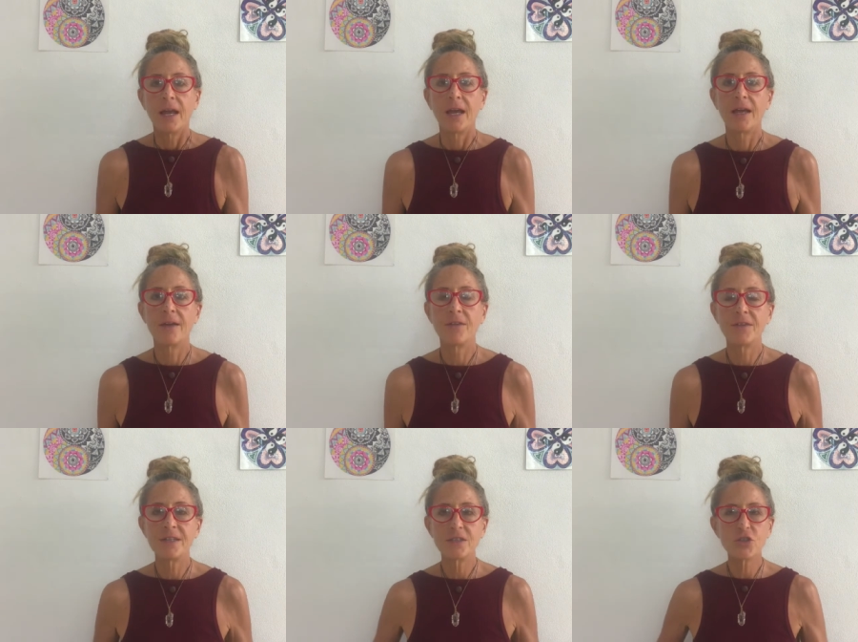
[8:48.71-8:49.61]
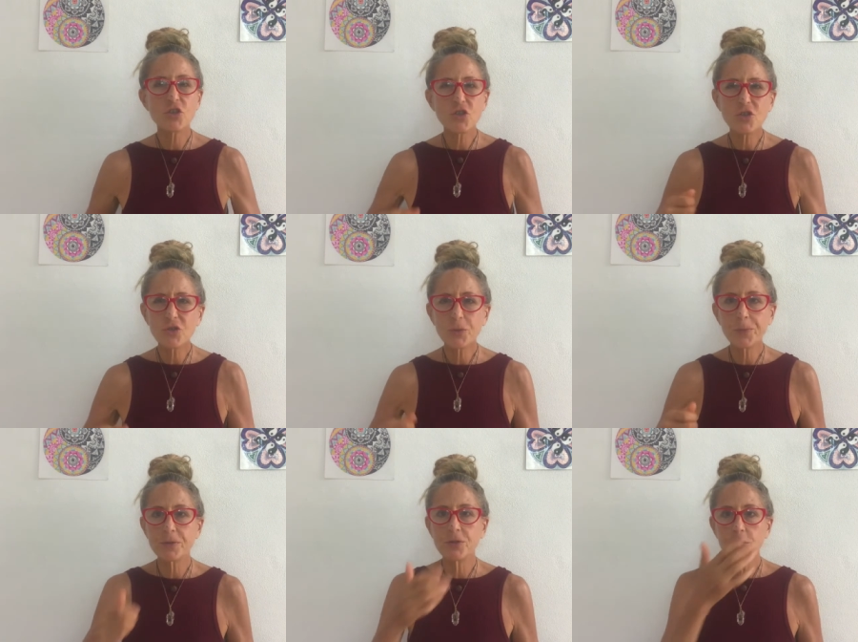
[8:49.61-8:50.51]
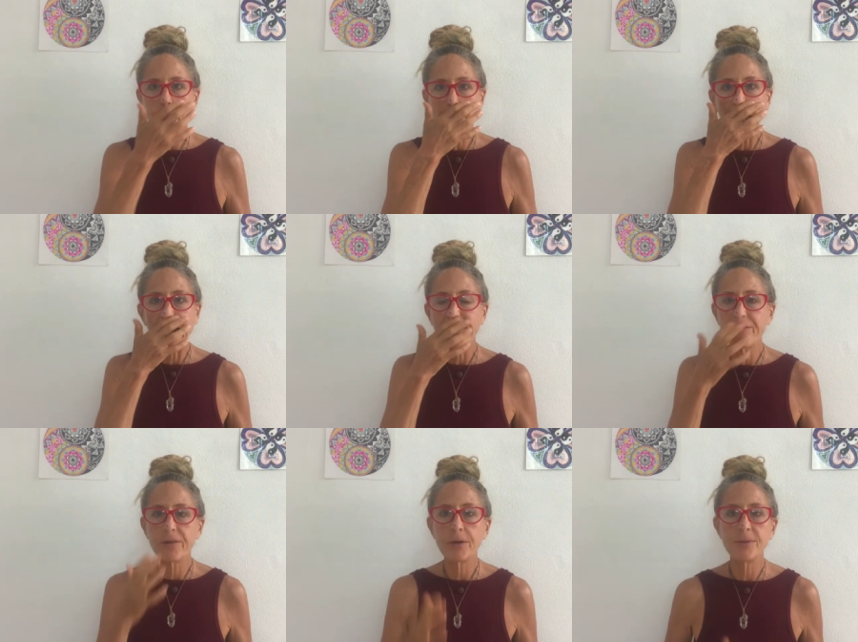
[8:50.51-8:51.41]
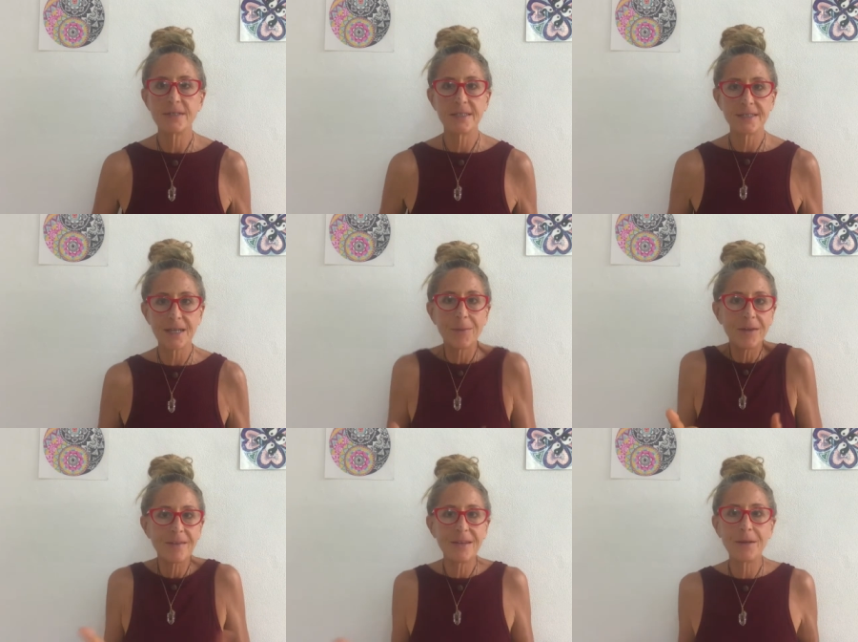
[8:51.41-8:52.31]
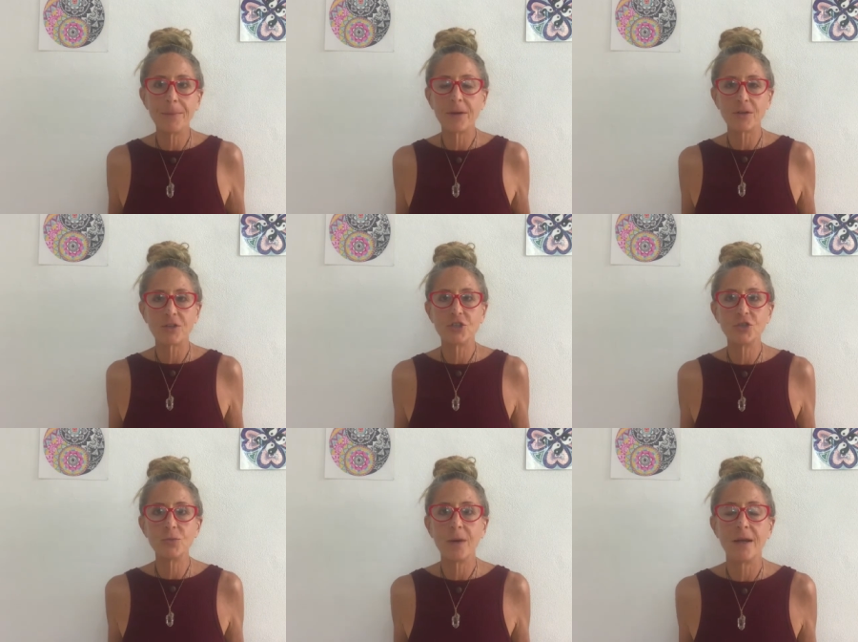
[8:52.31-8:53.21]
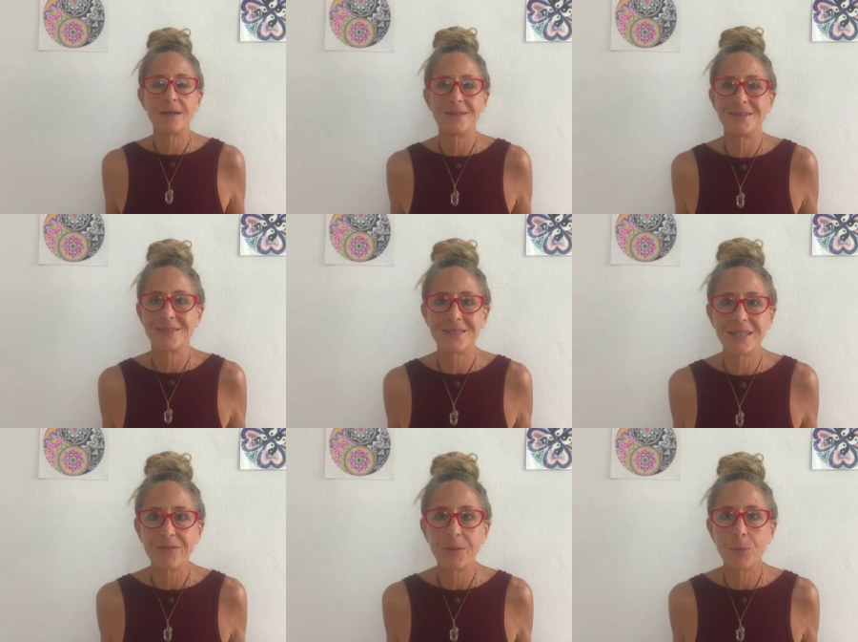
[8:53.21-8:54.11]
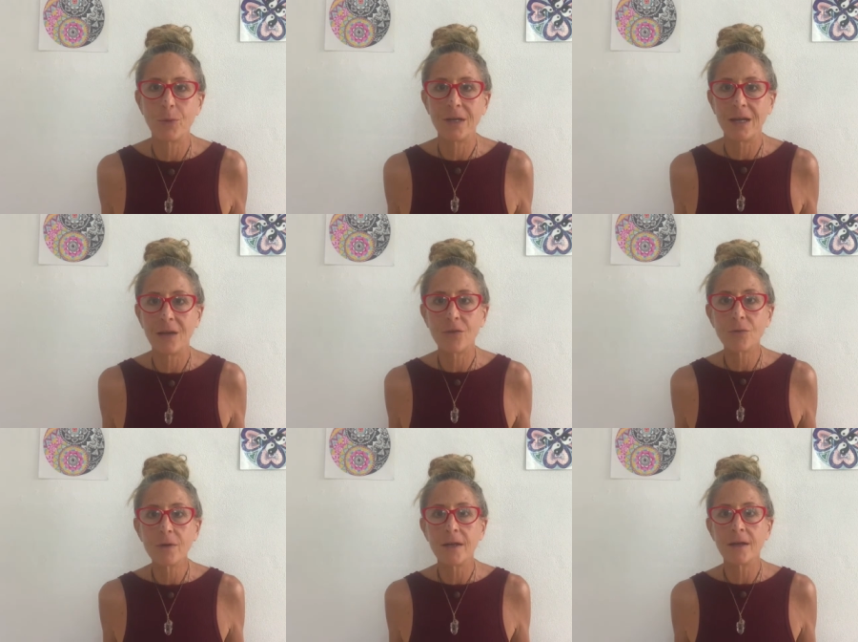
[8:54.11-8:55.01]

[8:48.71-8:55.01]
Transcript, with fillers: And these super duper high frequencies, I mean, think about the Schumann is at 7.83.